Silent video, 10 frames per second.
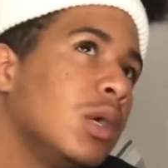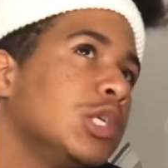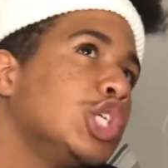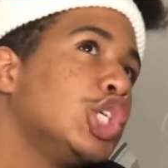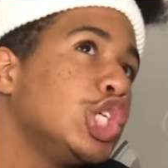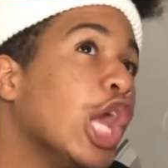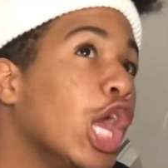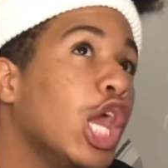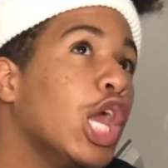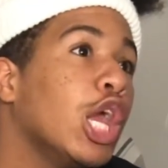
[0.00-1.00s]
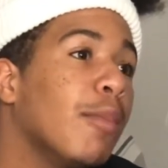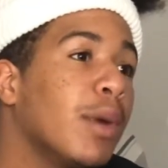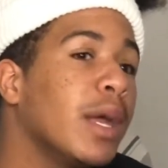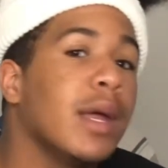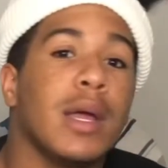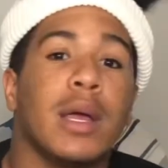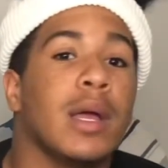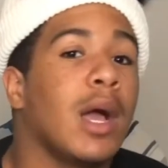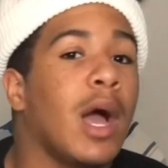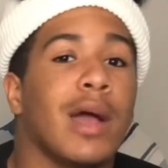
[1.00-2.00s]
Shit,
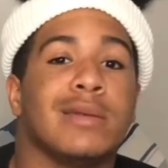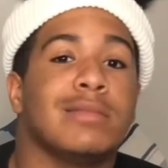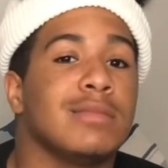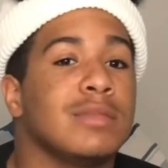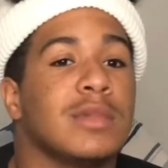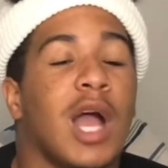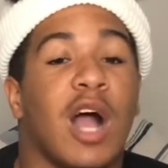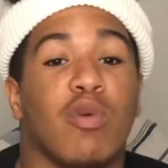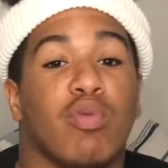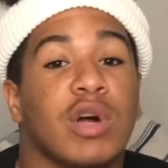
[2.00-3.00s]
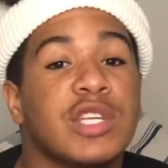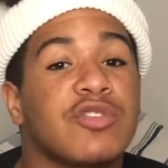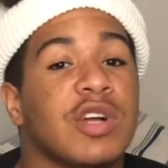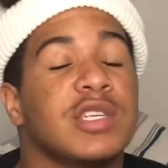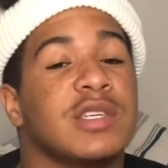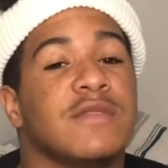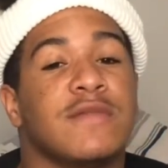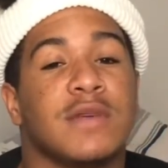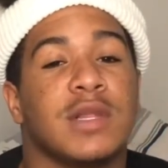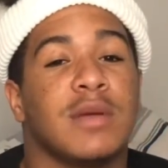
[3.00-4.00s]
but I was crushing
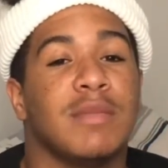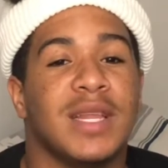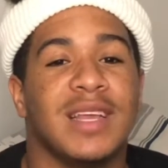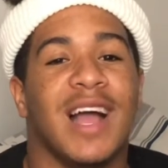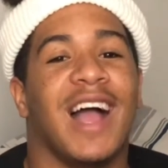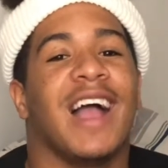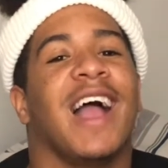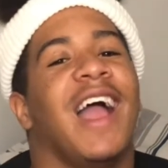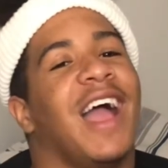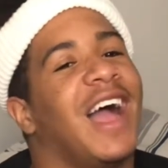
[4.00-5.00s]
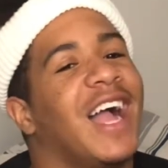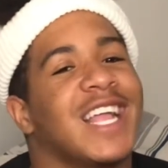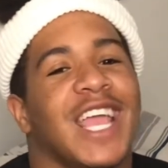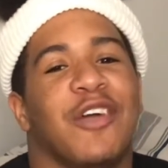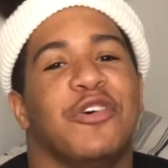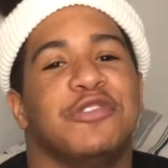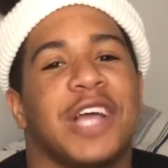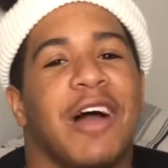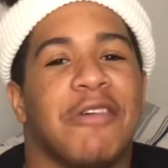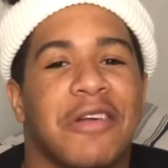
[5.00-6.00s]
for a little minute. I can't hold you,
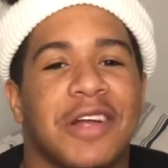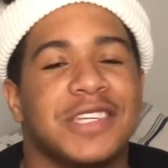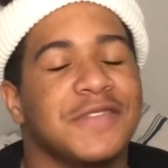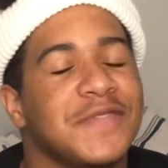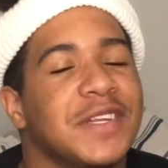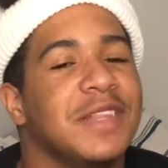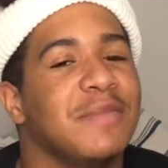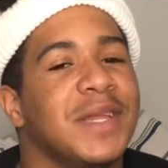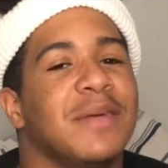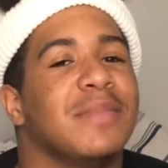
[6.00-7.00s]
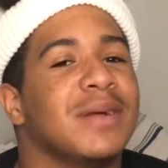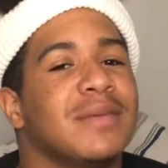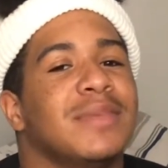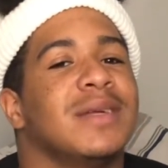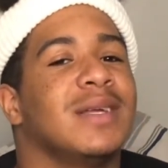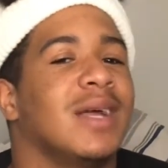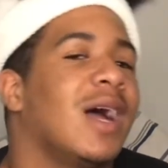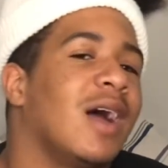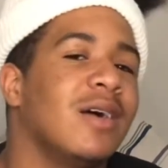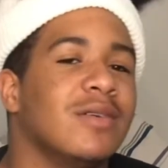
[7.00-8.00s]
I was crushing for a little minute, bro, but
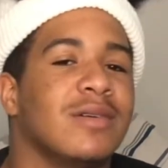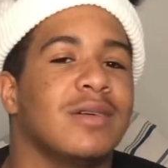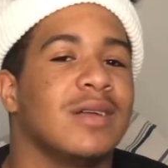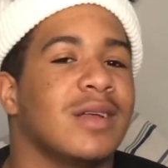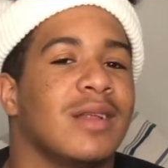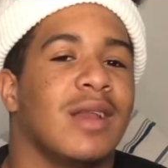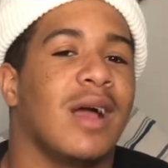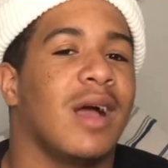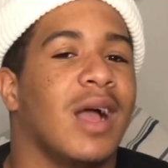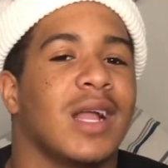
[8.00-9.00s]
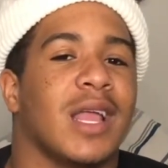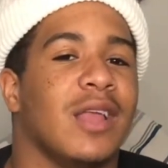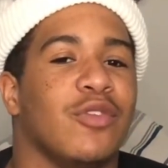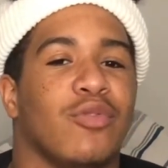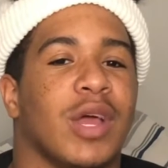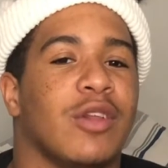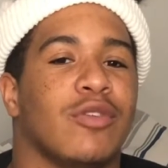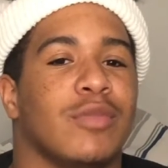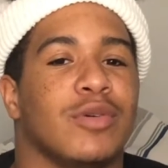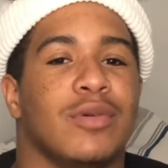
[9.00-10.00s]
nah, I can't do that.
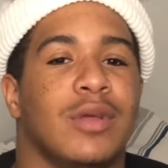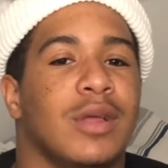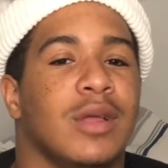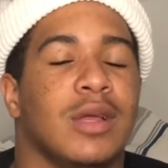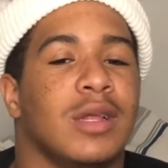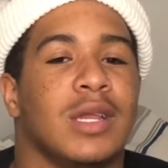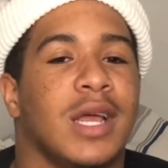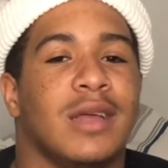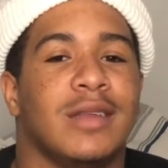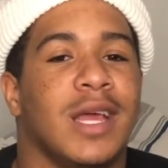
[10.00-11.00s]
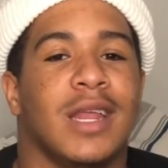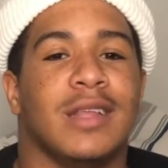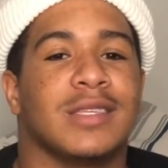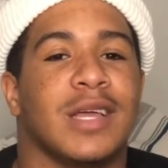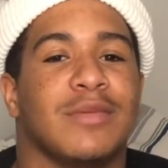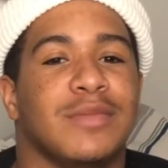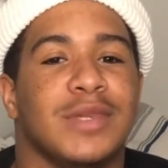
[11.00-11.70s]
That ain't tough.